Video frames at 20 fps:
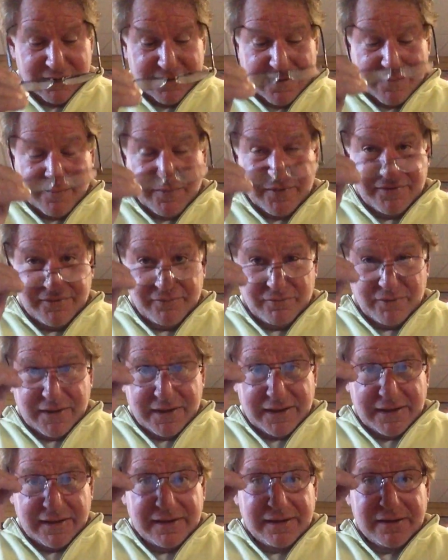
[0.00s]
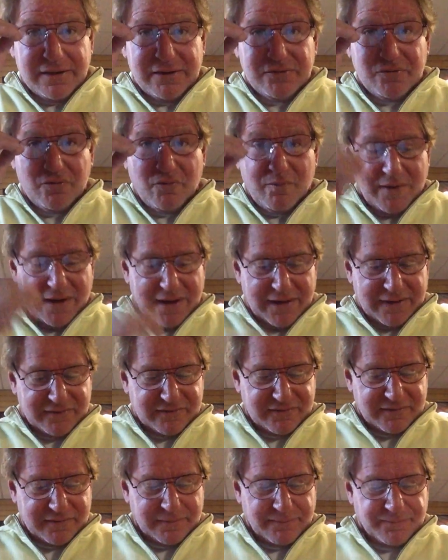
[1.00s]
Number three in the
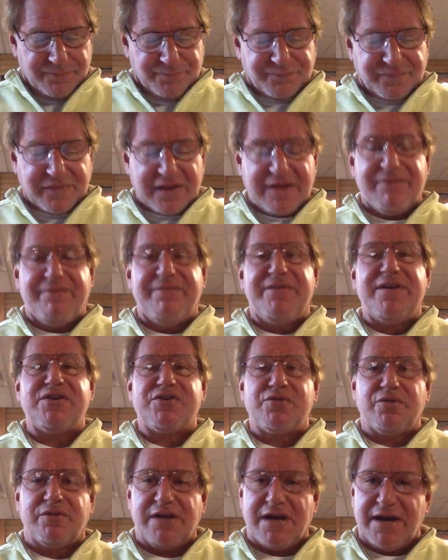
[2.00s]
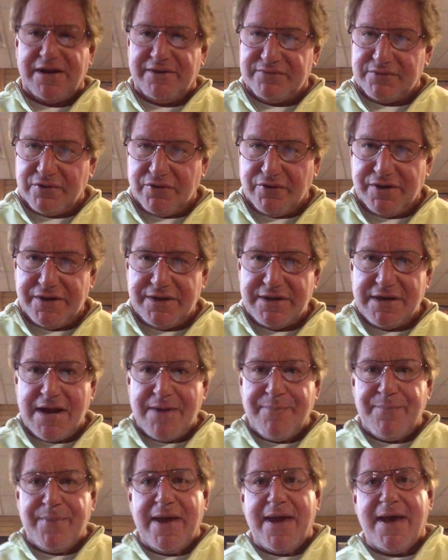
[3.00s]
toolbox visualize good,
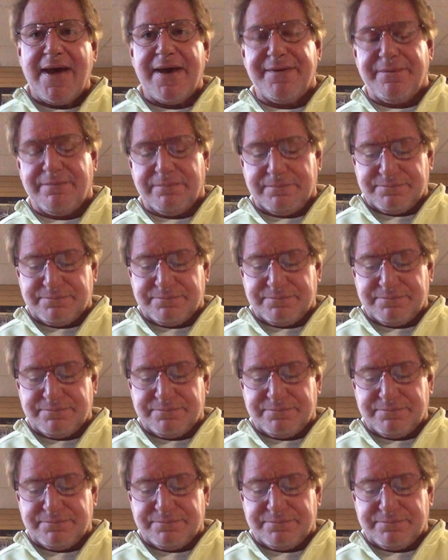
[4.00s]
not bad.